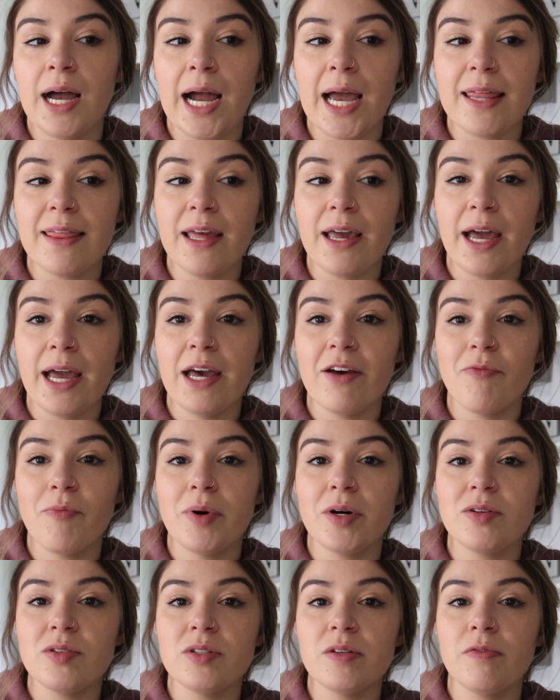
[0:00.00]
I think I have
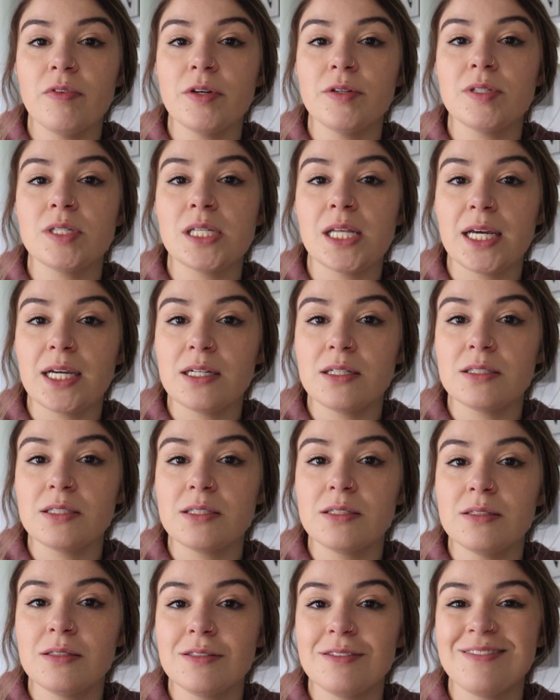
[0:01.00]
most of those
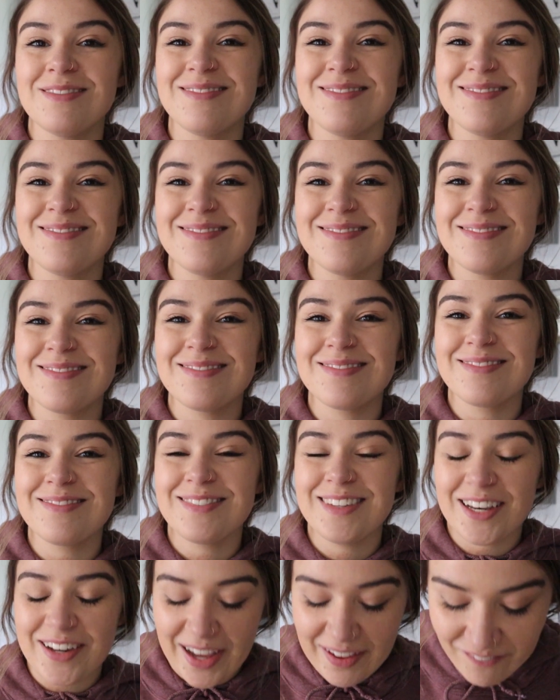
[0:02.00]
things.
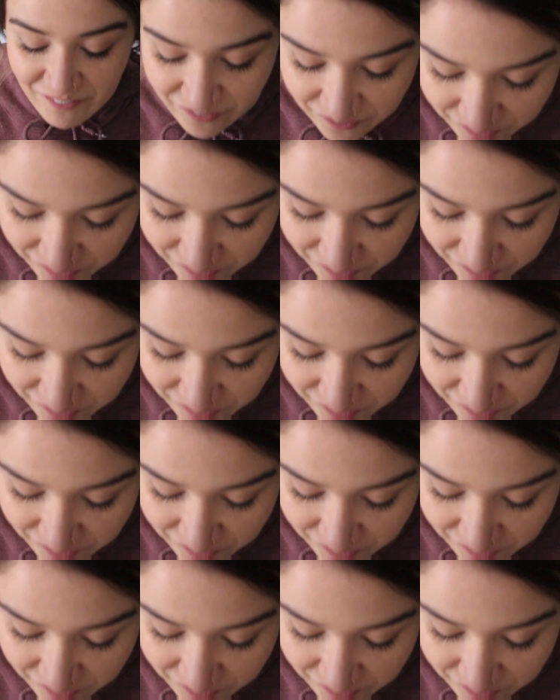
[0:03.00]
Okay.